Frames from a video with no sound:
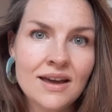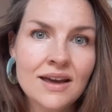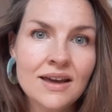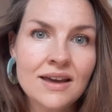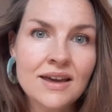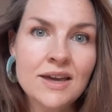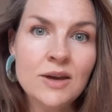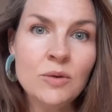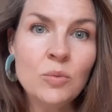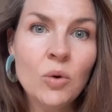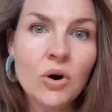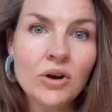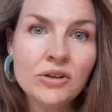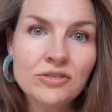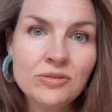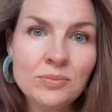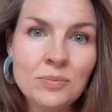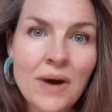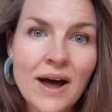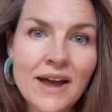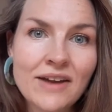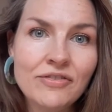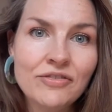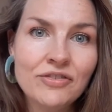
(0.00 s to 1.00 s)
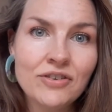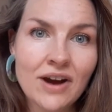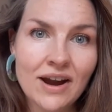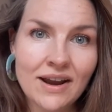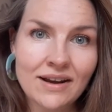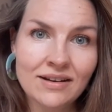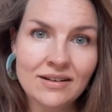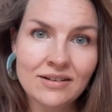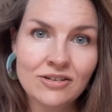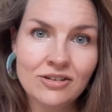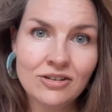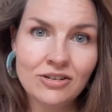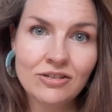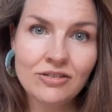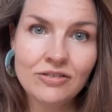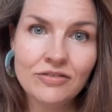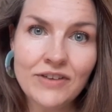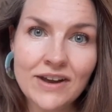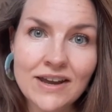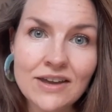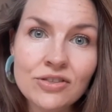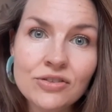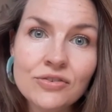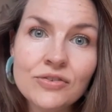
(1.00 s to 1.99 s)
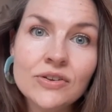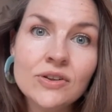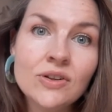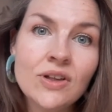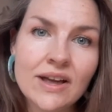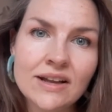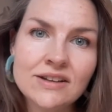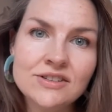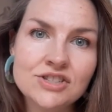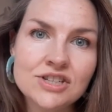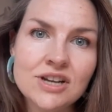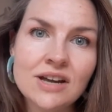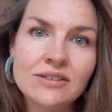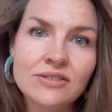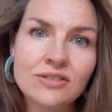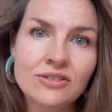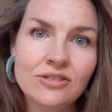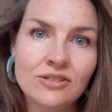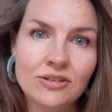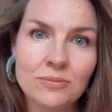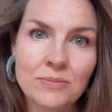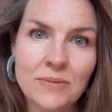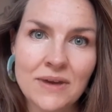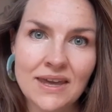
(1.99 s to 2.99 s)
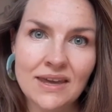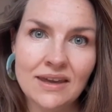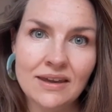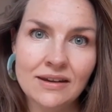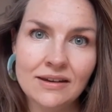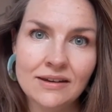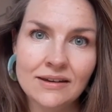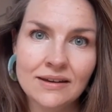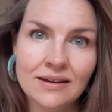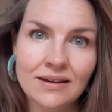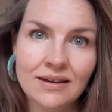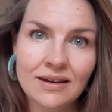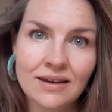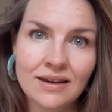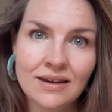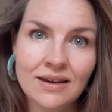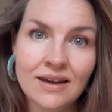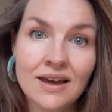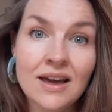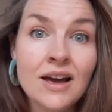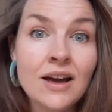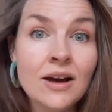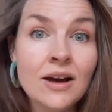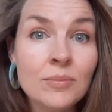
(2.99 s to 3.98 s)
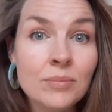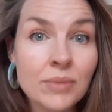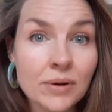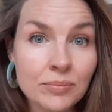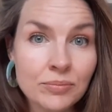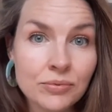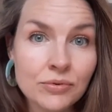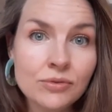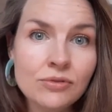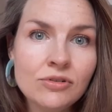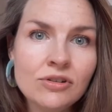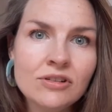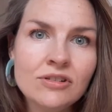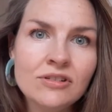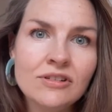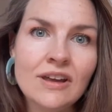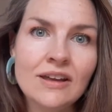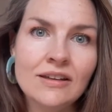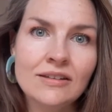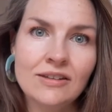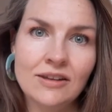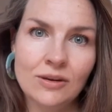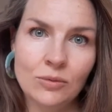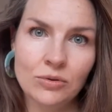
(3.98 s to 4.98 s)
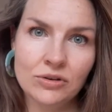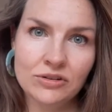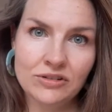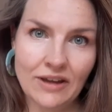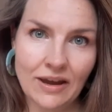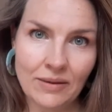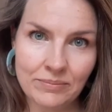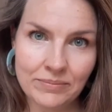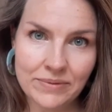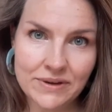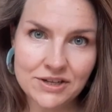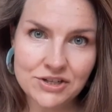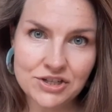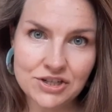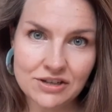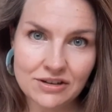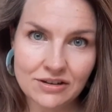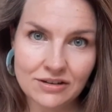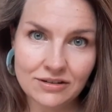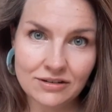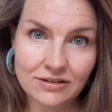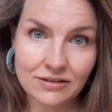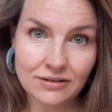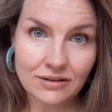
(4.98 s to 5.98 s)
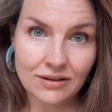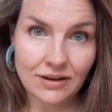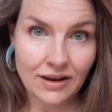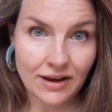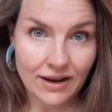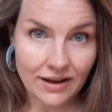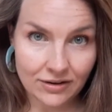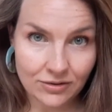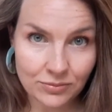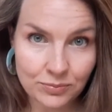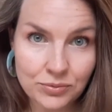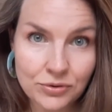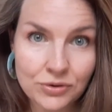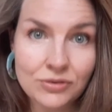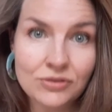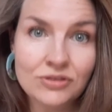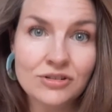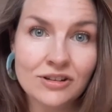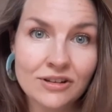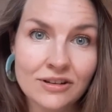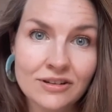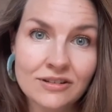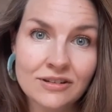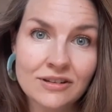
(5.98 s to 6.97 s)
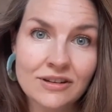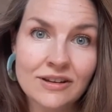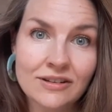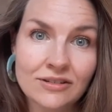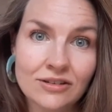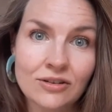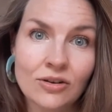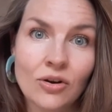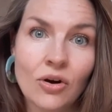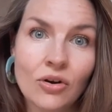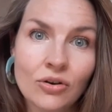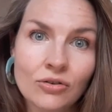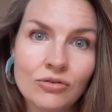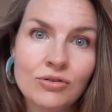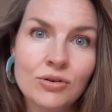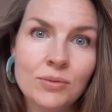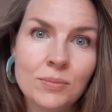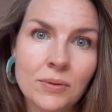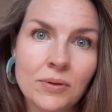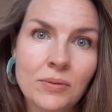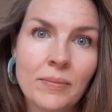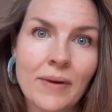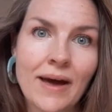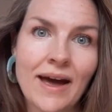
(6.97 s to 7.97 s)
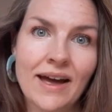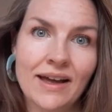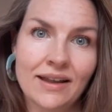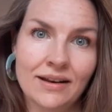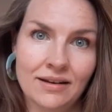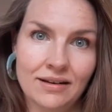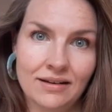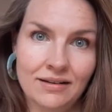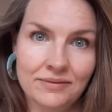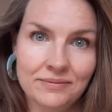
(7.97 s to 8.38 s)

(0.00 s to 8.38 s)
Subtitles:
He was my friend, faithful and just to me. But Brutus says he was ambitious, and Brutus is an honourable man.